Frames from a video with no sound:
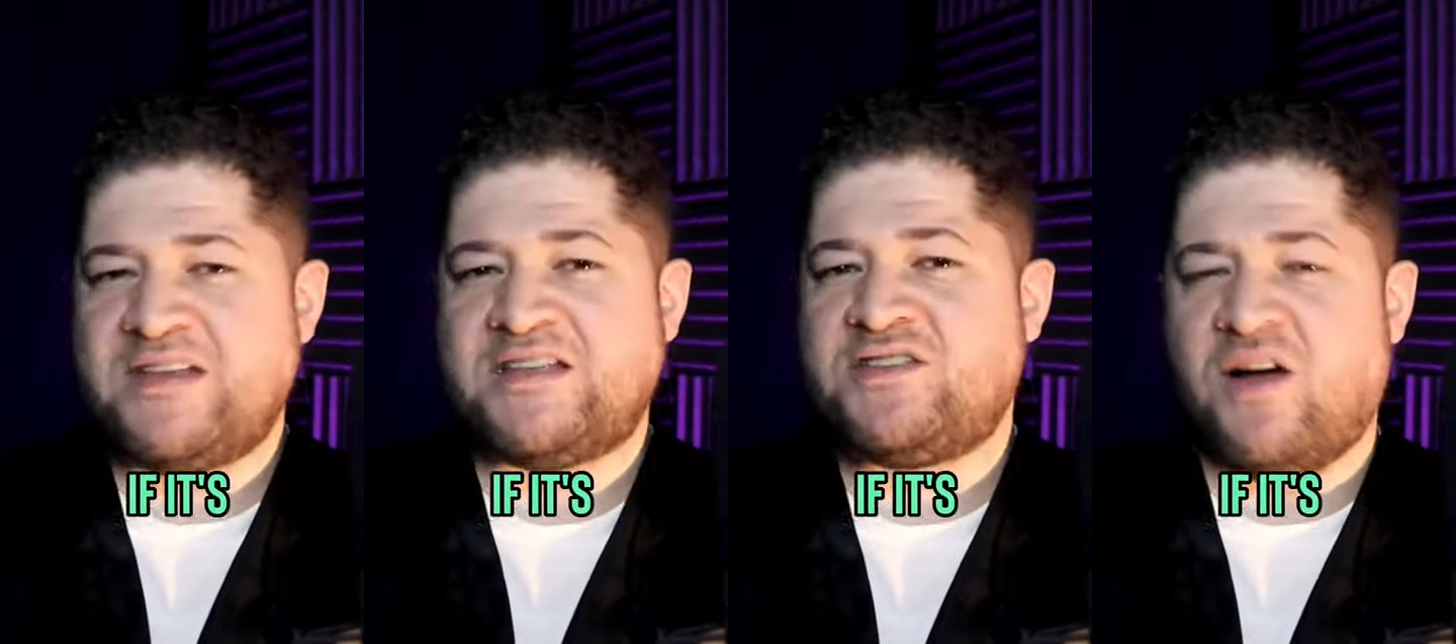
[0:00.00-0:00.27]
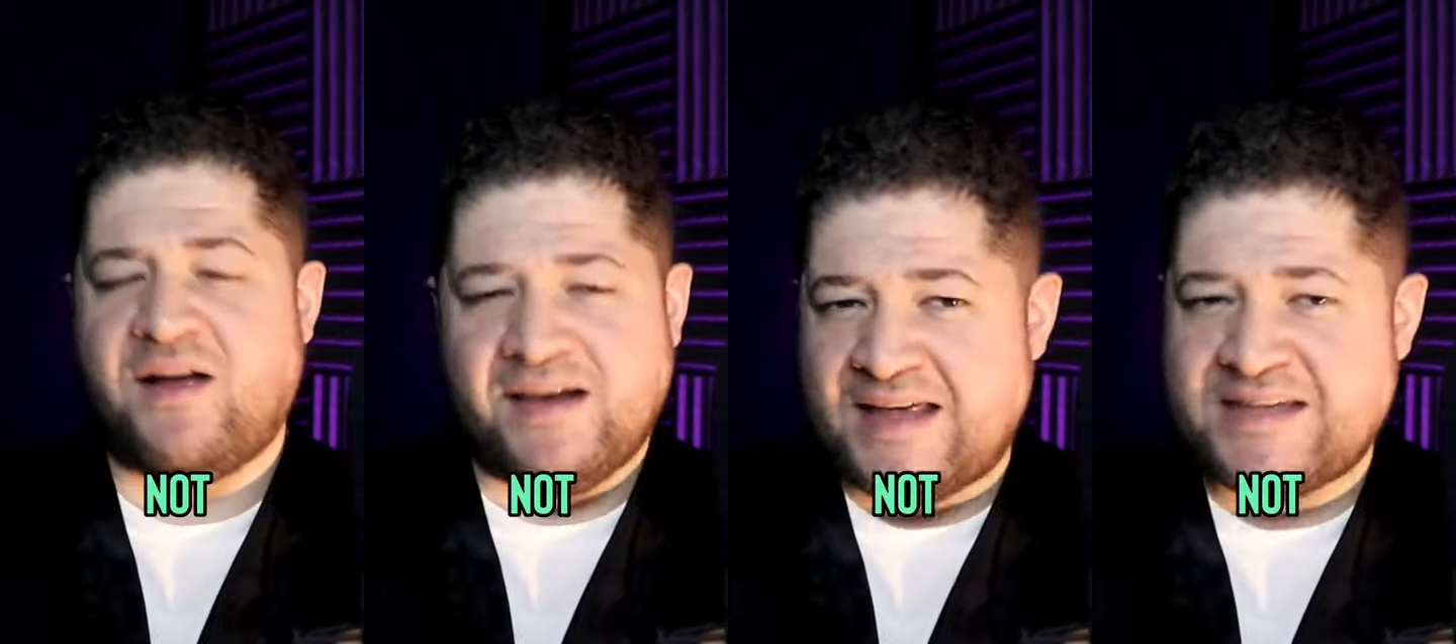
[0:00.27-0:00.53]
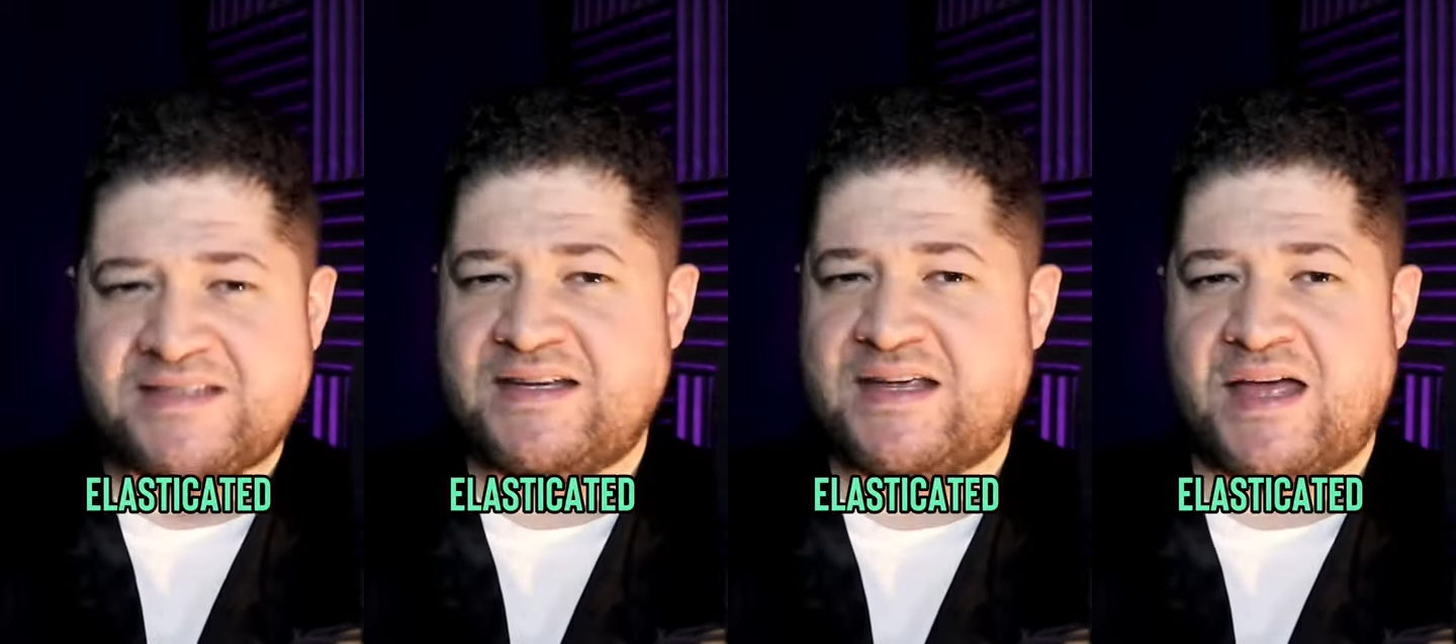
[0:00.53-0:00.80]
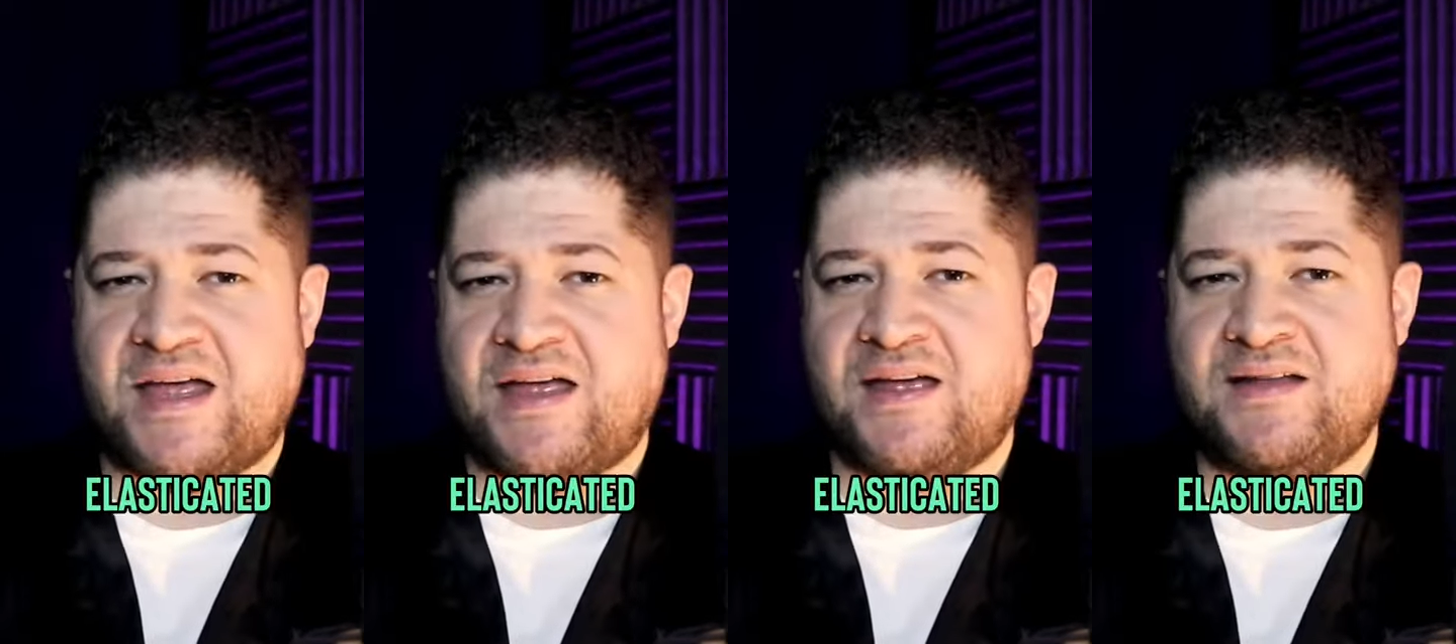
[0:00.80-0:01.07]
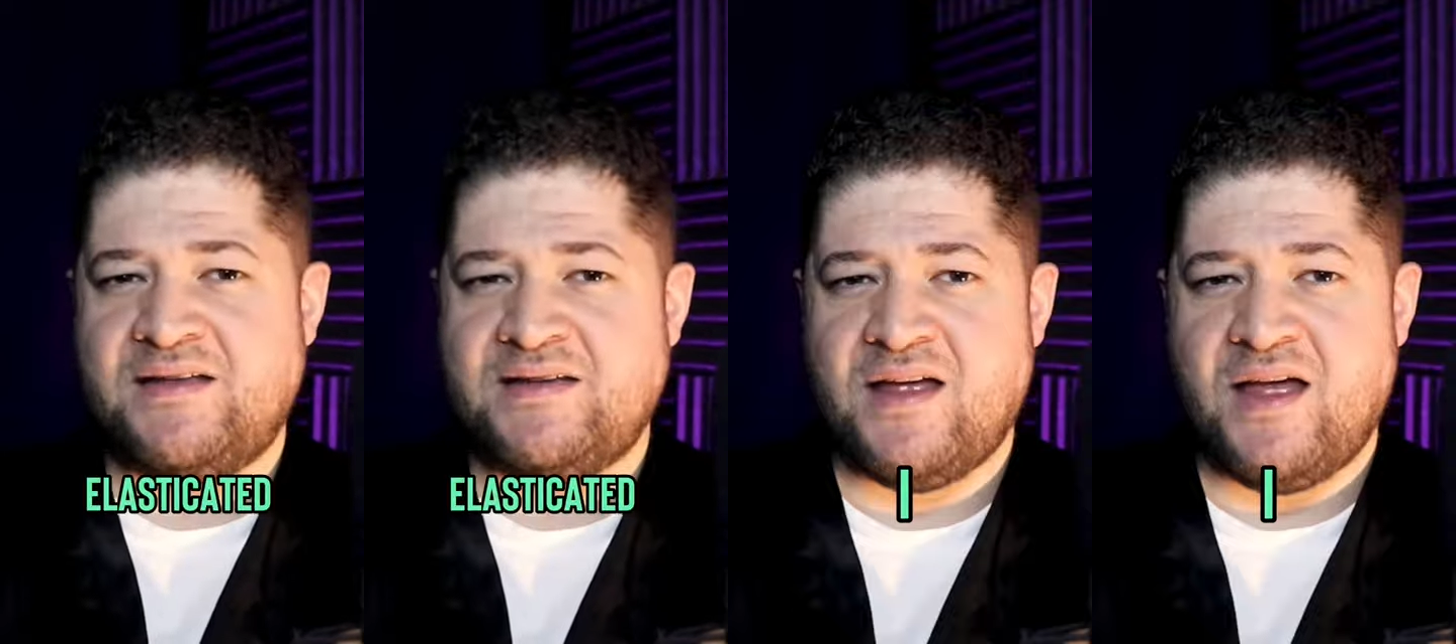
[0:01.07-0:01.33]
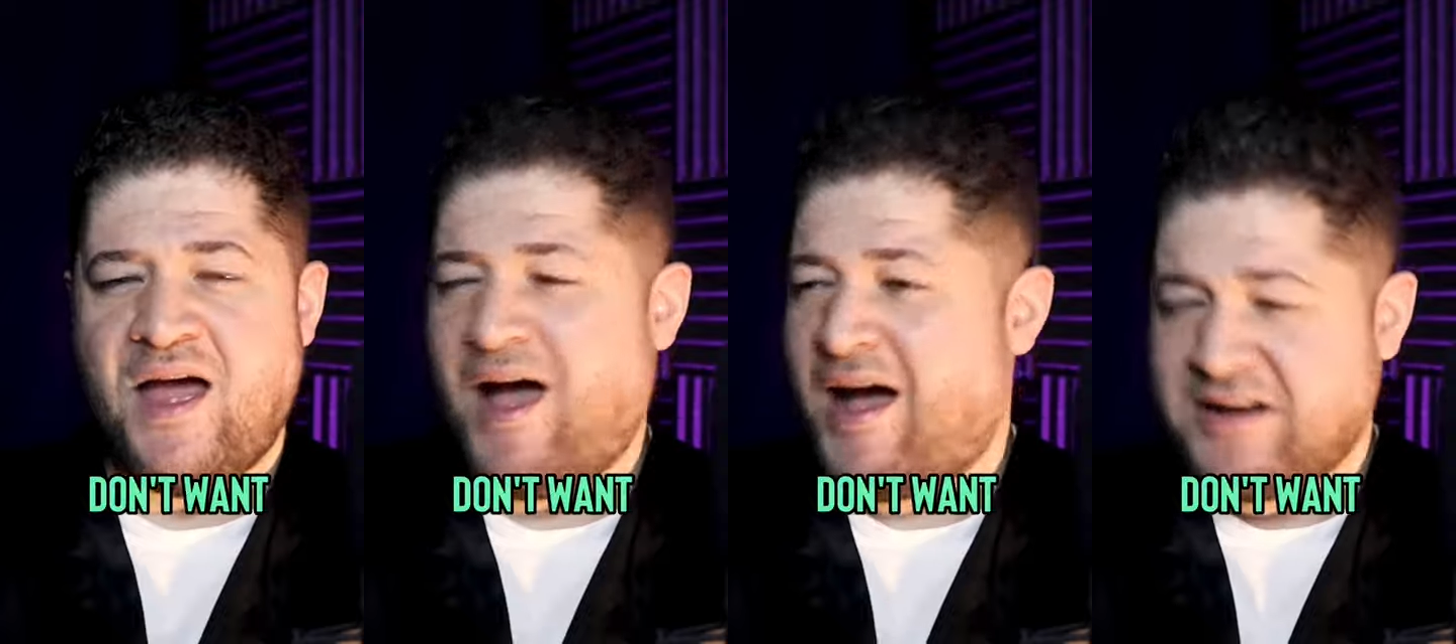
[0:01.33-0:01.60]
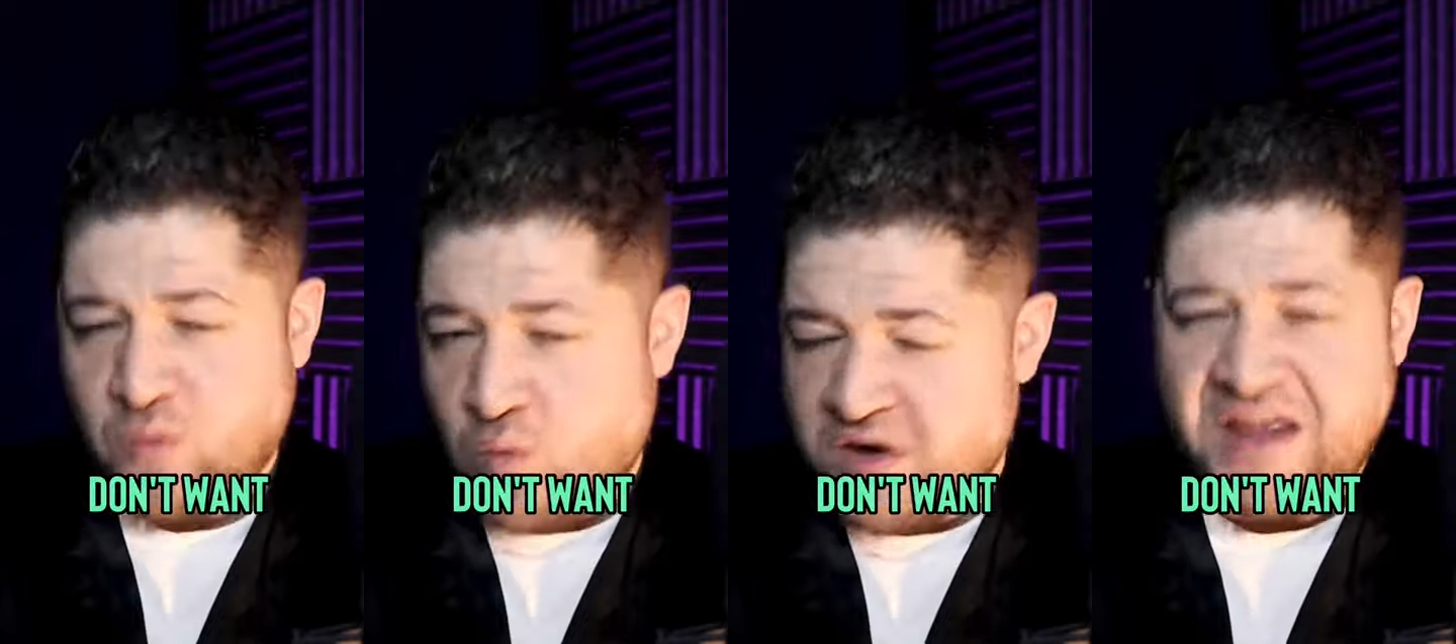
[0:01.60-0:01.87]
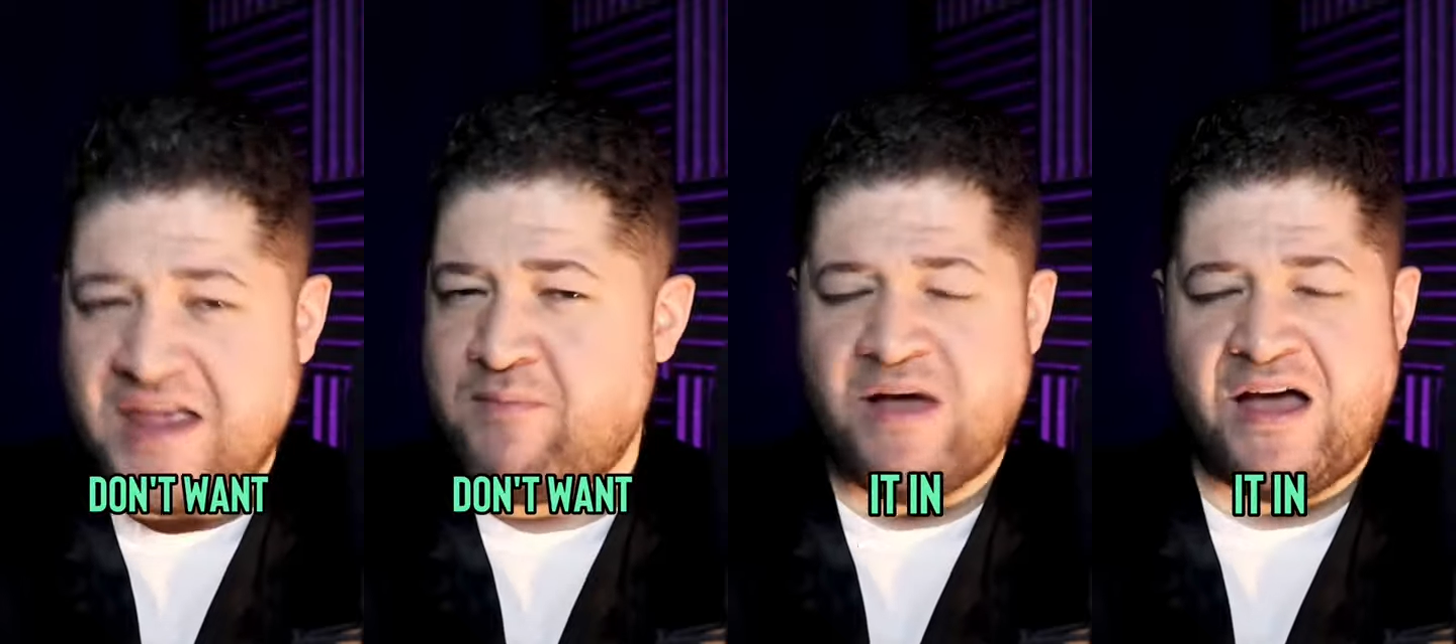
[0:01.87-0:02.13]
it's not elasticated, I don't want
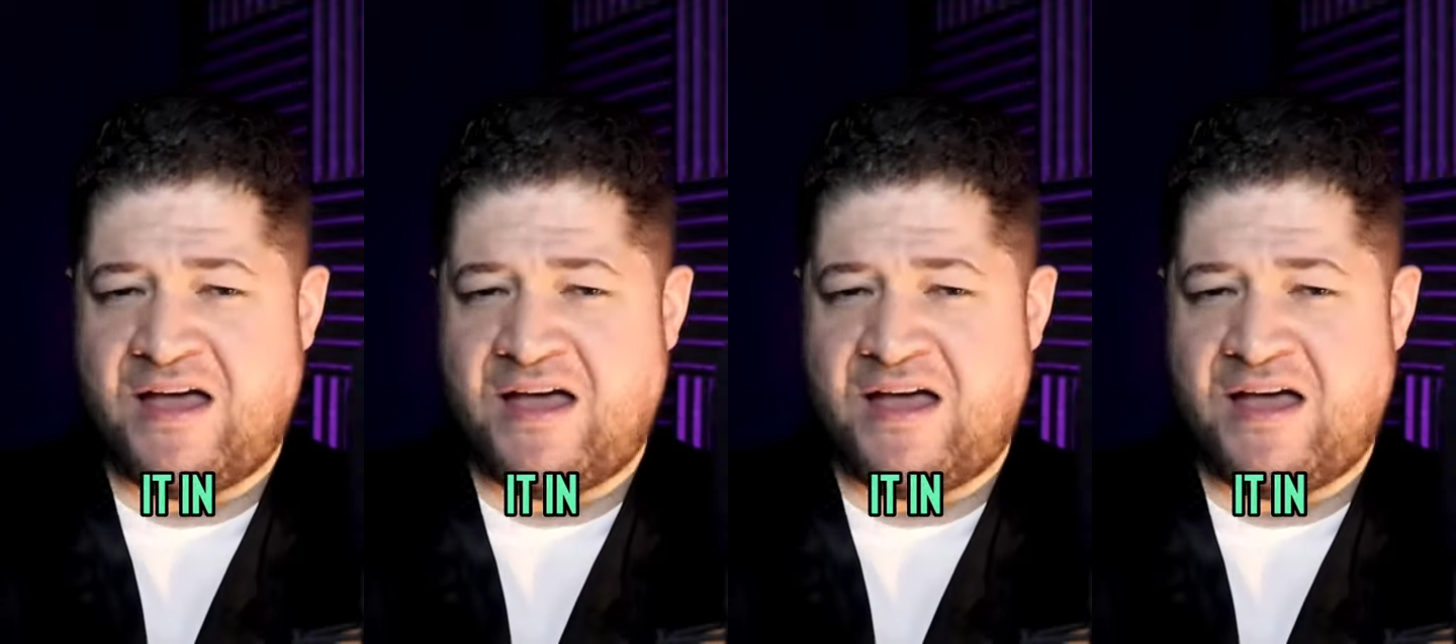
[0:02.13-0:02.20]
it in my